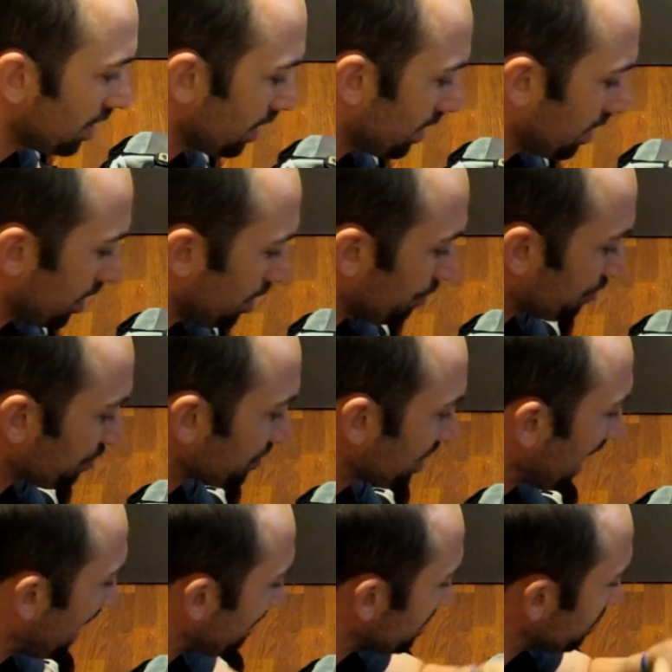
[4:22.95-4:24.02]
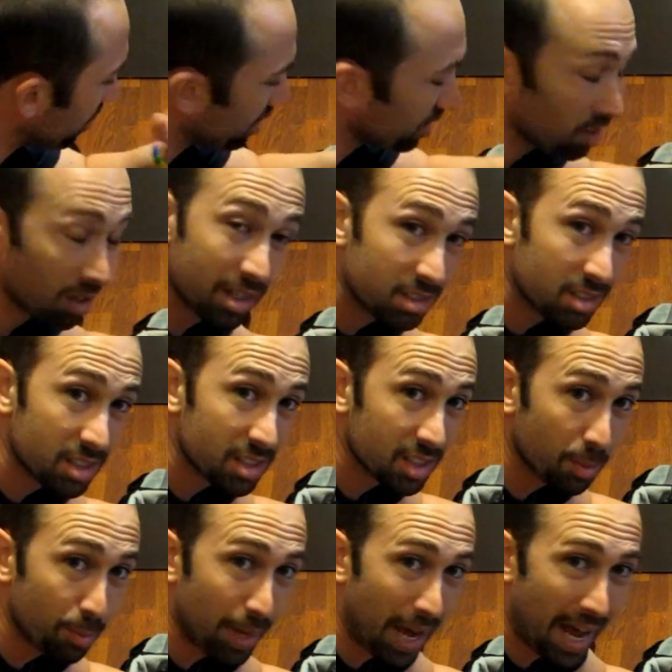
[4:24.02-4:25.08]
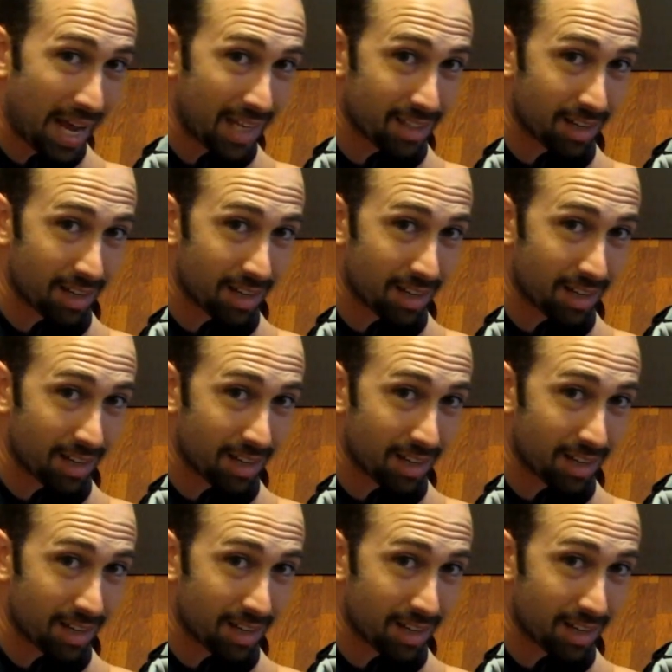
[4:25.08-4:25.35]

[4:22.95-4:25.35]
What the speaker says: Have some other lenses in the bag